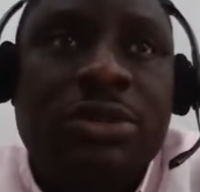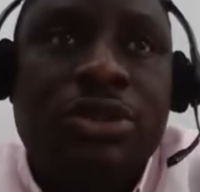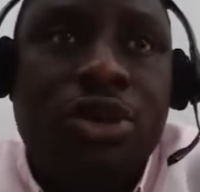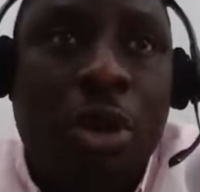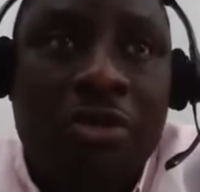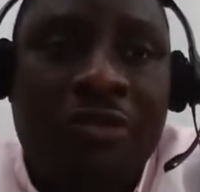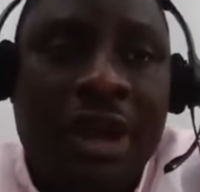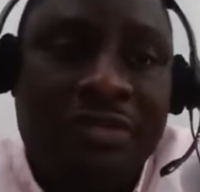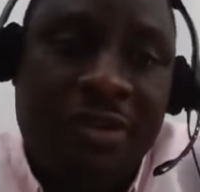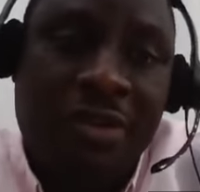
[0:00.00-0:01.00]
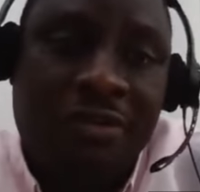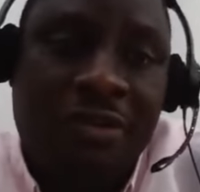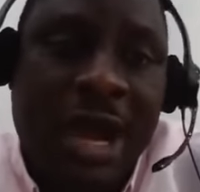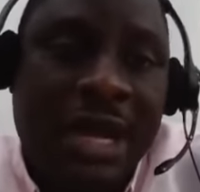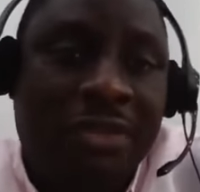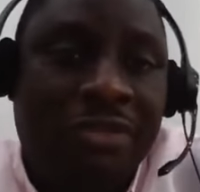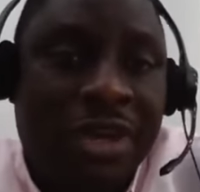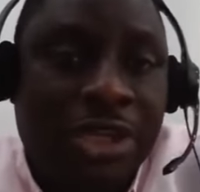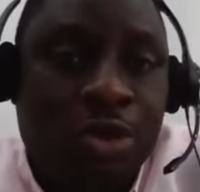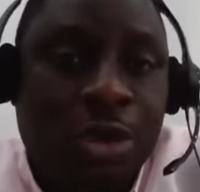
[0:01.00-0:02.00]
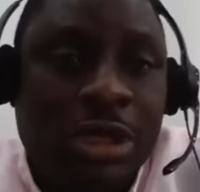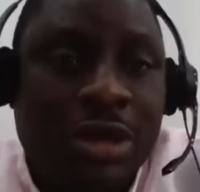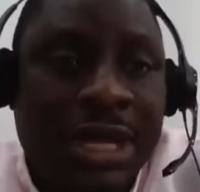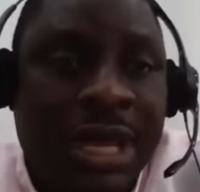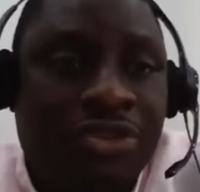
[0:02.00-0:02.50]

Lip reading: your turnover for either for each quarter of the year.